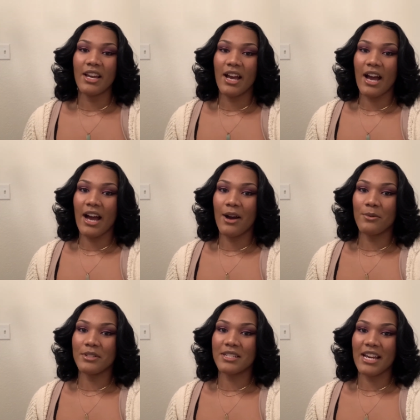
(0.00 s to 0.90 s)
I
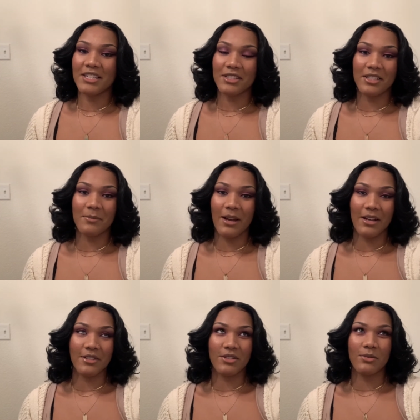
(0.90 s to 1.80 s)
was actually
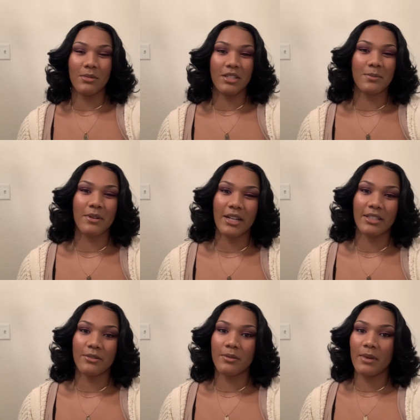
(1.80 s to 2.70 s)
about 2 months
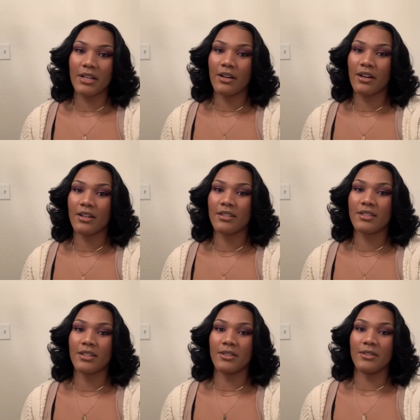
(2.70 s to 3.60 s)
pregnant with my daughter,
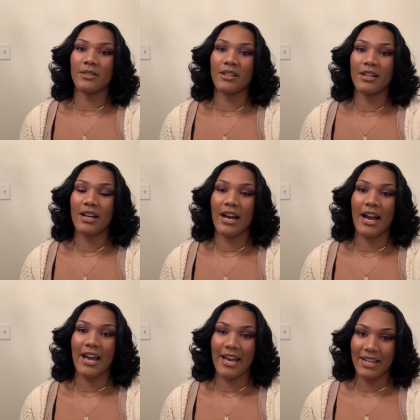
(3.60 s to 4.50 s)
so I
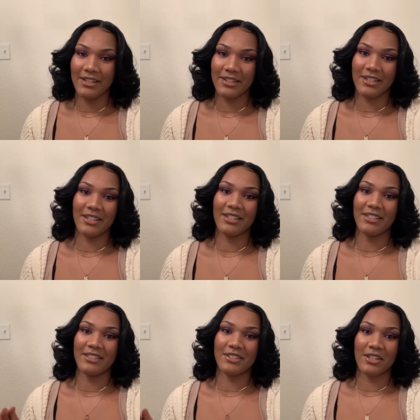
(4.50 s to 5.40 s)
had her,
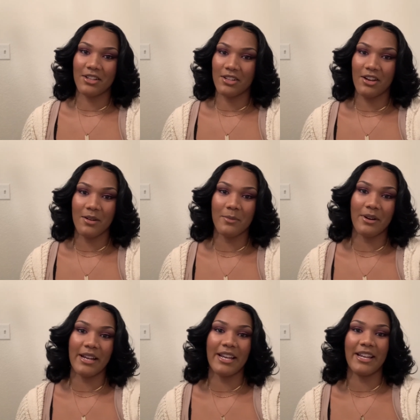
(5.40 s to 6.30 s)
took a long
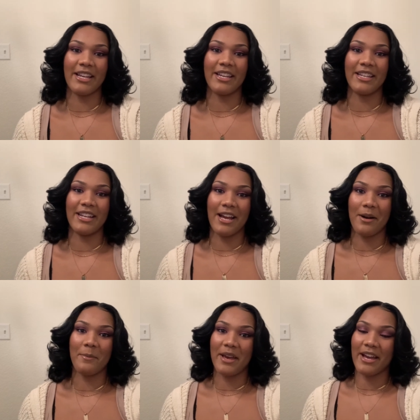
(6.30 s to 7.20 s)
break, and now
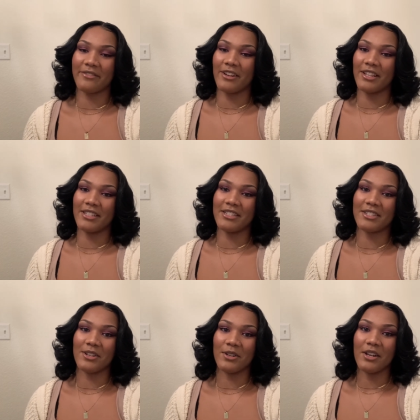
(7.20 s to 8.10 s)
I'm back finally.
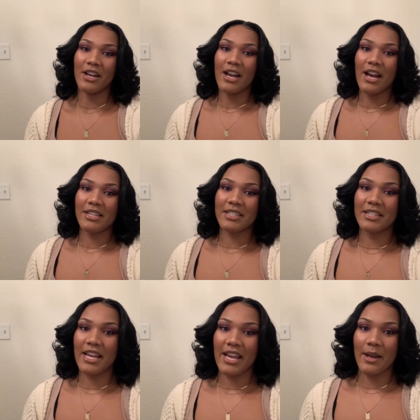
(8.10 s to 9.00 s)
So
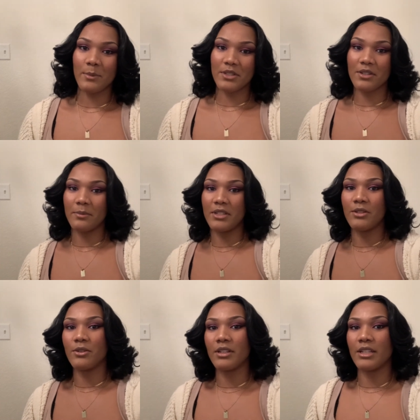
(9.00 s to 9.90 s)
today I'm just gonna be
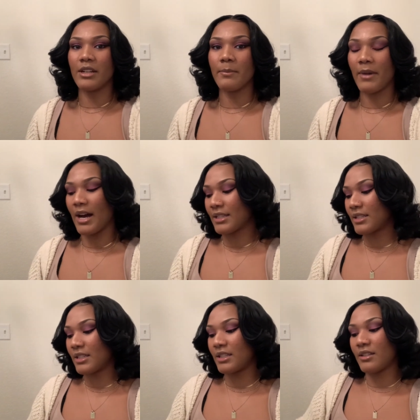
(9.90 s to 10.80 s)
doing an
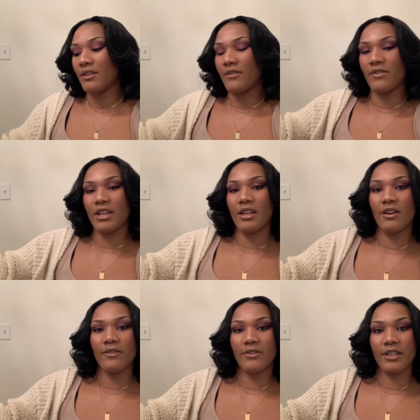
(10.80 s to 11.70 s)
unboxing video
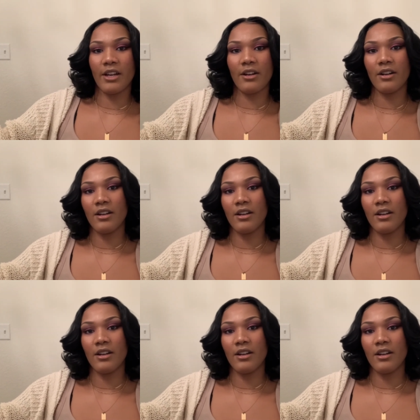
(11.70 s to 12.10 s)
for y'all,